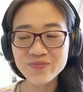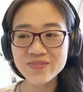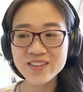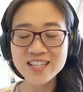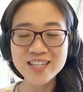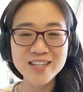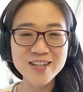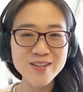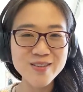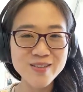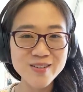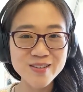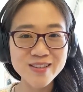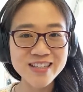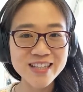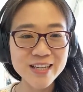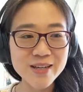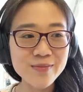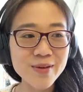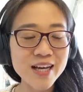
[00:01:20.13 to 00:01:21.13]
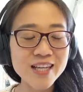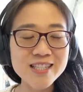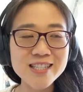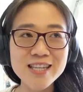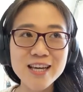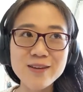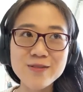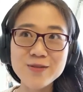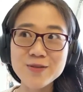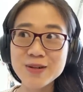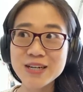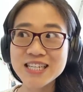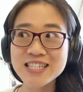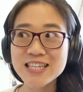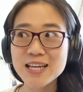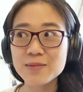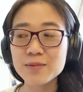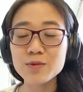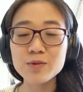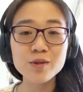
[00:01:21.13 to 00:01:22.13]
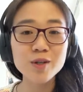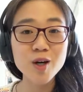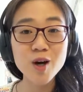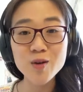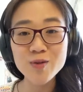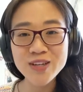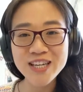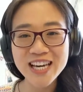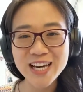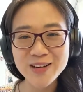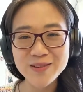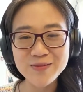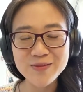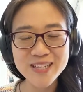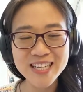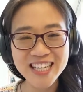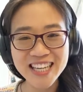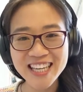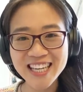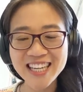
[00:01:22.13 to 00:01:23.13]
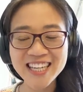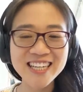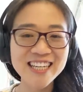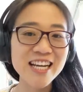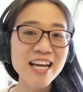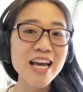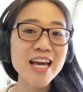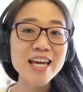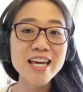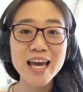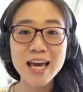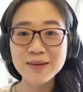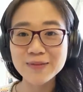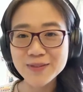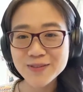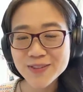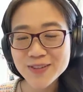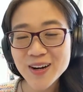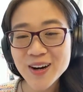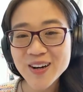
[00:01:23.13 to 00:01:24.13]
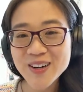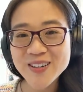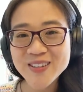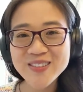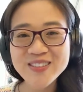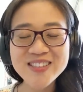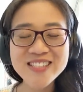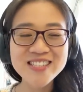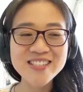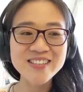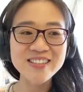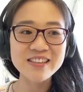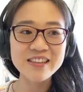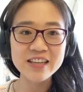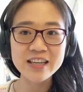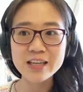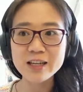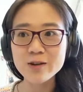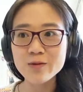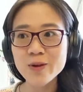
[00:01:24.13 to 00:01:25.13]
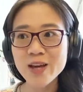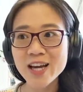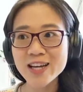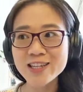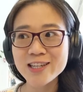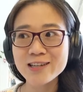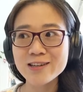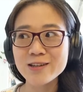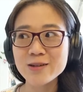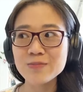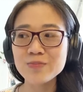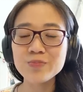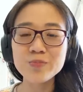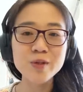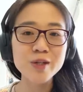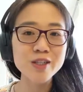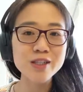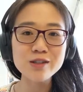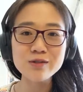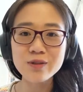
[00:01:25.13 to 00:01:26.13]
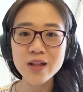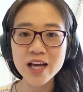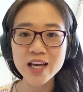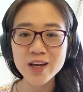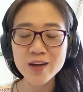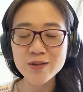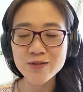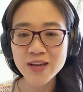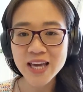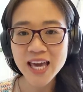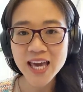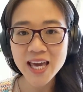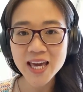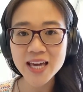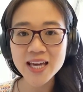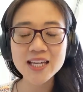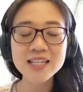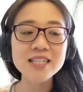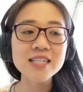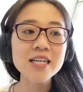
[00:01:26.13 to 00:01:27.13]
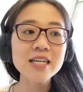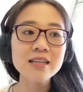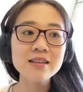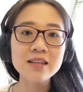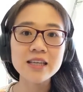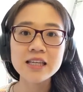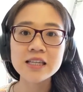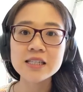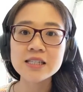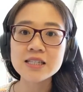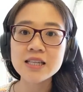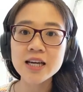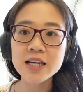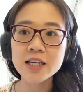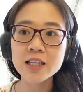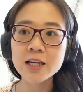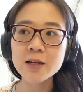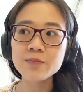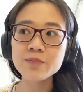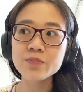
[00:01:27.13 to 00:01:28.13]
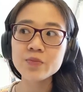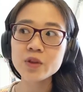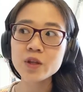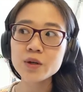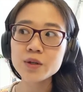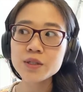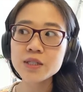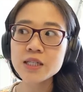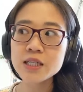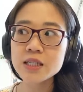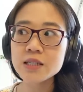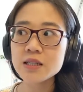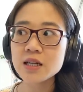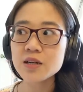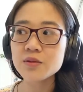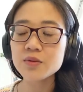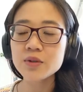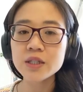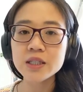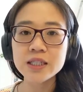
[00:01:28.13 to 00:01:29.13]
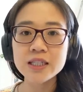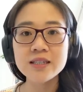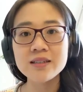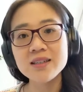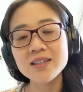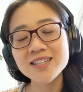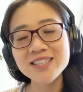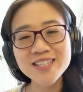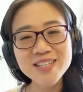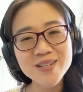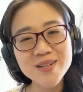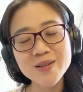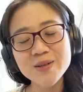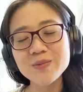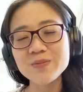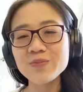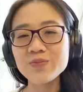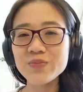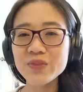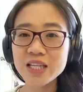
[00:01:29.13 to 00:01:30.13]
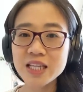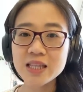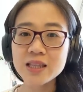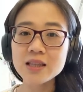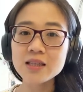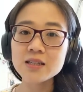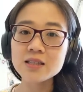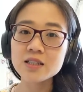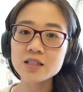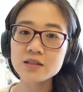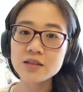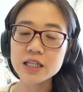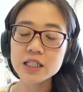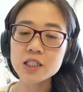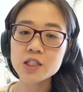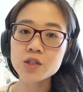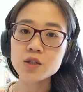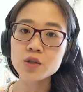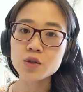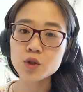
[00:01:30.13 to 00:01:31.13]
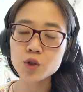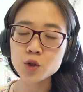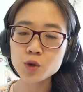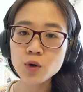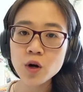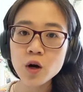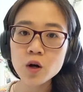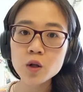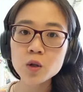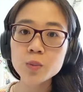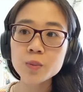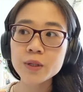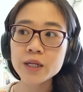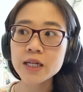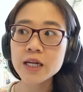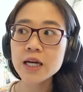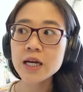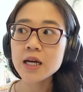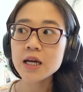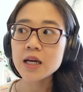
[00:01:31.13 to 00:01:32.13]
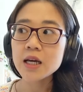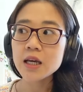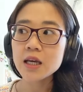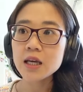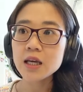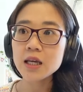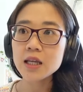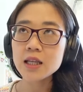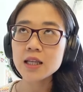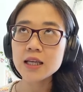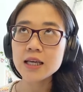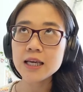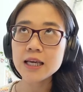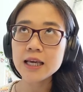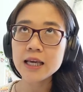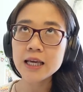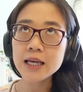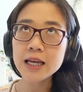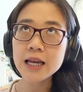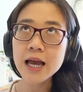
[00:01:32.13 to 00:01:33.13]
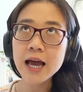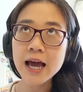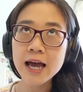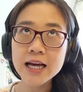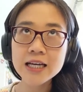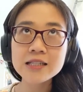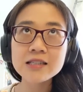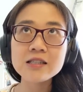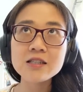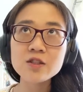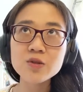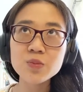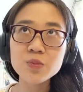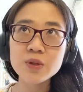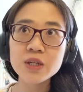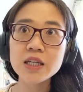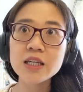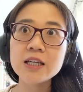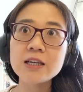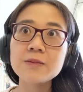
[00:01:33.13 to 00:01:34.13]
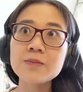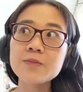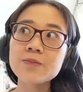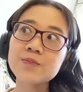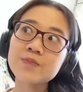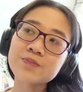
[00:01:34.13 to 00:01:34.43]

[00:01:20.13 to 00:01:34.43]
you think about, say, for example, the coffee cup in Game of Thrones. You think about, birds flying overhead, things like that. Those things aren't really, in the director's control, but it has to be